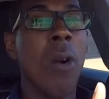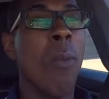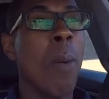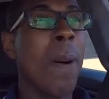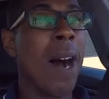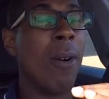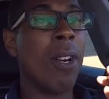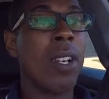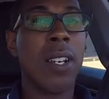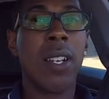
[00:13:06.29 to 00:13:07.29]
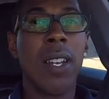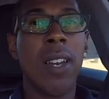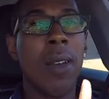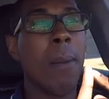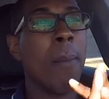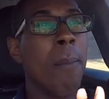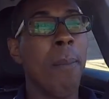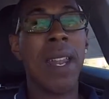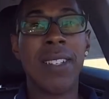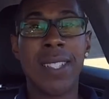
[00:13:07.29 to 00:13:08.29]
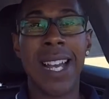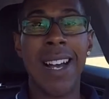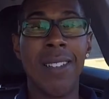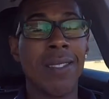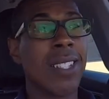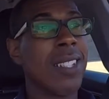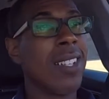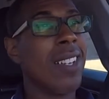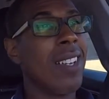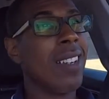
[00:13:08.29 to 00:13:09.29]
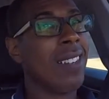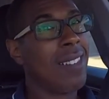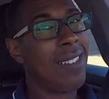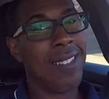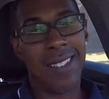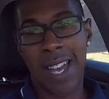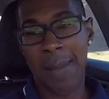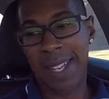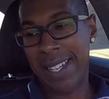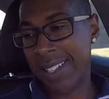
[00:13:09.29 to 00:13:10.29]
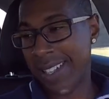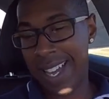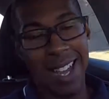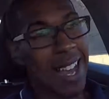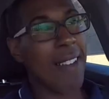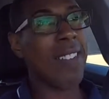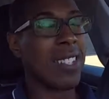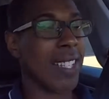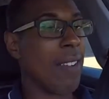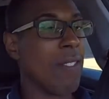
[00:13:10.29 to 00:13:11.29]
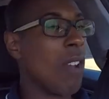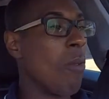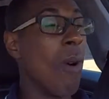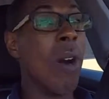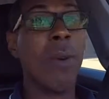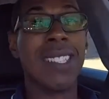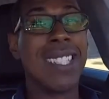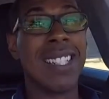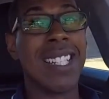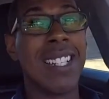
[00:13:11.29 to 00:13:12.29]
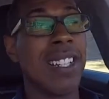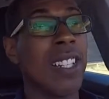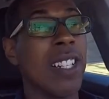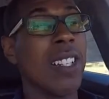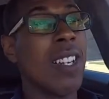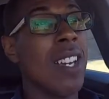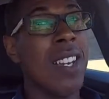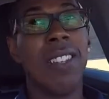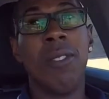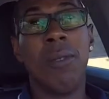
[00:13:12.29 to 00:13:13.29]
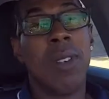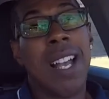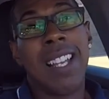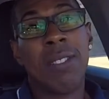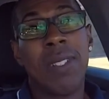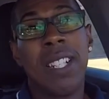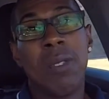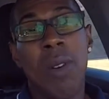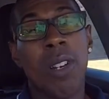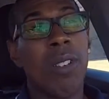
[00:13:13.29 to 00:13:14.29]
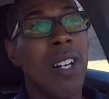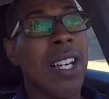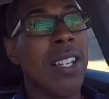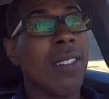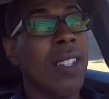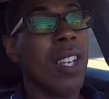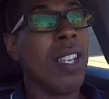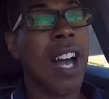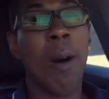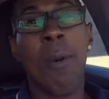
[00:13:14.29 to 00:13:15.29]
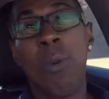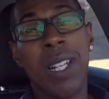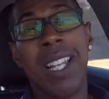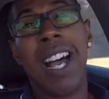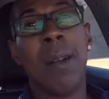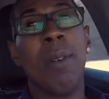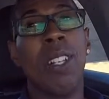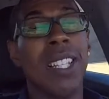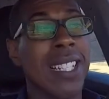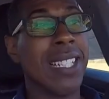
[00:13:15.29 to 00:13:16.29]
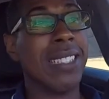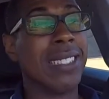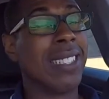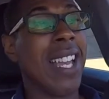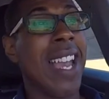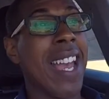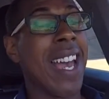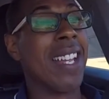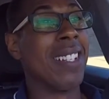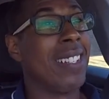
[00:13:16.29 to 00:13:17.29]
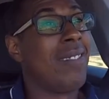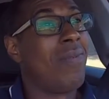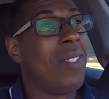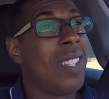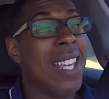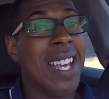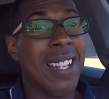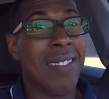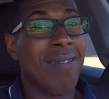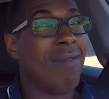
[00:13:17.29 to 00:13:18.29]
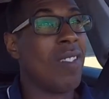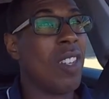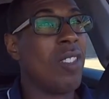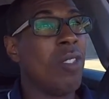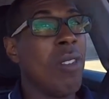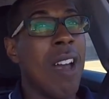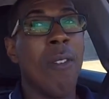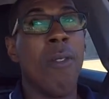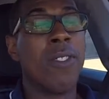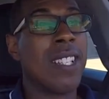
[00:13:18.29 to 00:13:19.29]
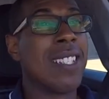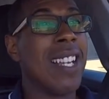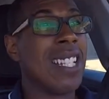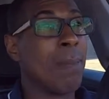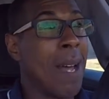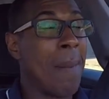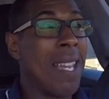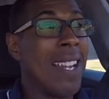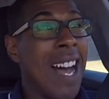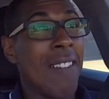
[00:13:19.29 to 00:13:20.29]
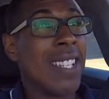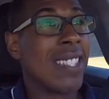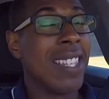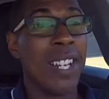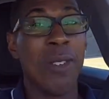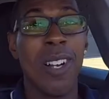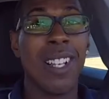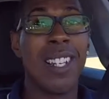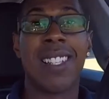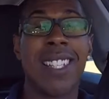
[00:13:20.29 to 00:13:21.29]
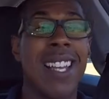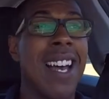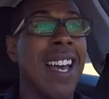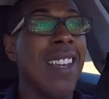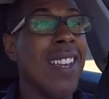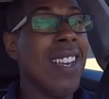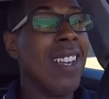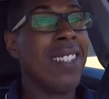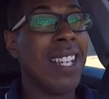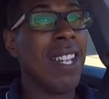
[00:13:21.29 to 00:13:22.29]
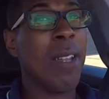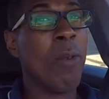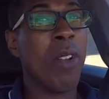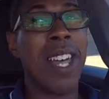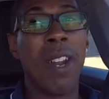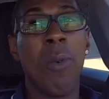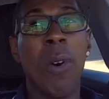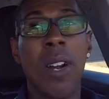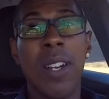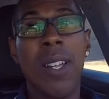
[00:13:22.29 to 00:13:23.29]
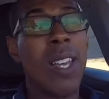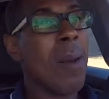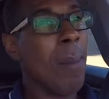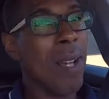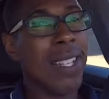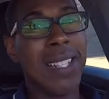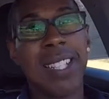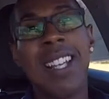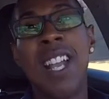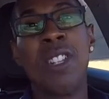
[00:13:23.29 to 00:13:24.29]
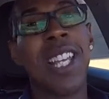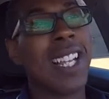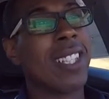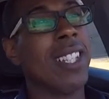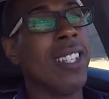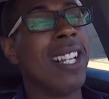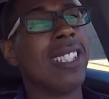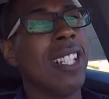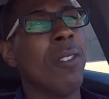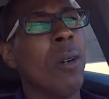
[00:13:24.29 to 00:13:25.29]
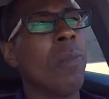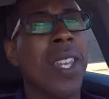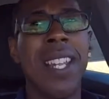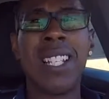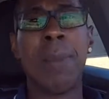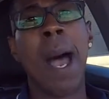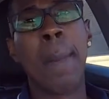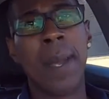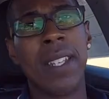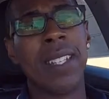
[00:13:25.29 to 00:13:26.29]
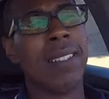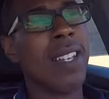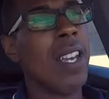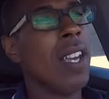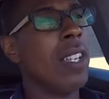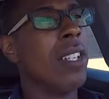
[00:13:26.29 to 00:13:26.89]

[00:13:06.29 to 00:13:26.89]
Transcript: More power, better sound. I mean, obviously they've done well with the interior. I guess we need to work on how reliable it is, and then you have success. But I mean, obviously they're doing good because they won that award, but this is how you take it to the next level, and that's my opinion.